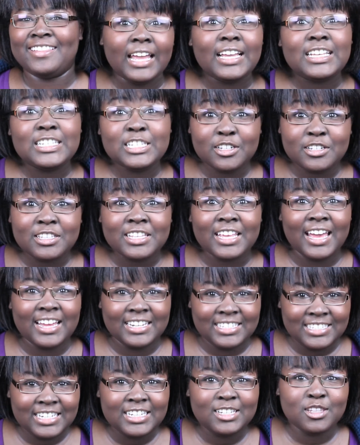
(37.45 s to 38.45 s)
Like, seriously,
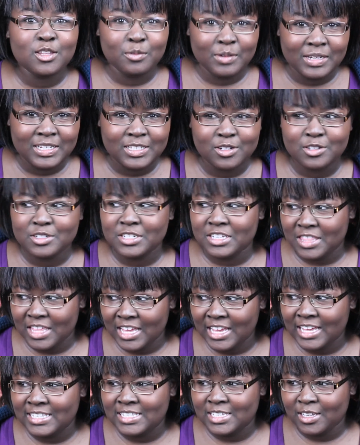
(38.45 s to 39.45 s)
I did the research. I
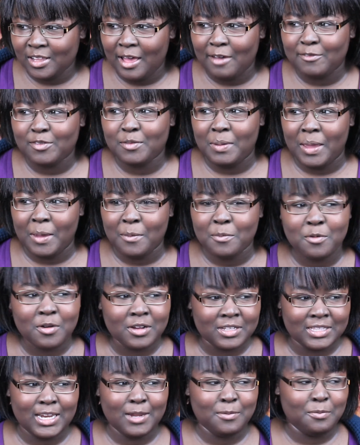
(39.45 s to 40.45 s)
think I still have the
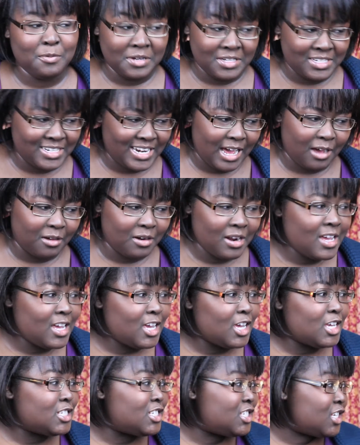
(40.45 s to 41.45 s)
paperwork that I printed out
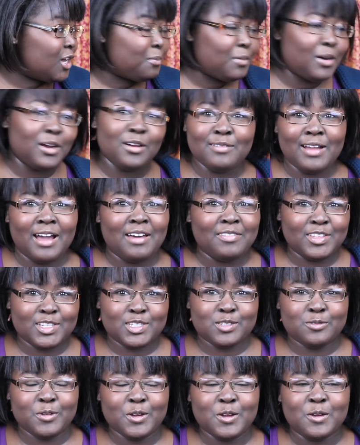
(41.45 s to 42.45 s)
somewhere around
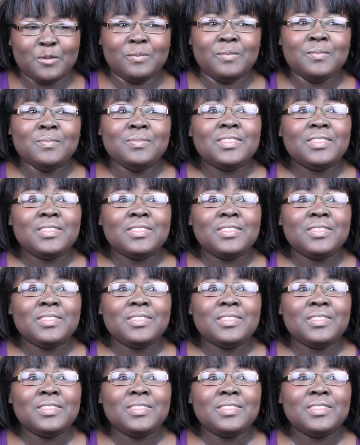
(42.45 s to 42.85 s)
this room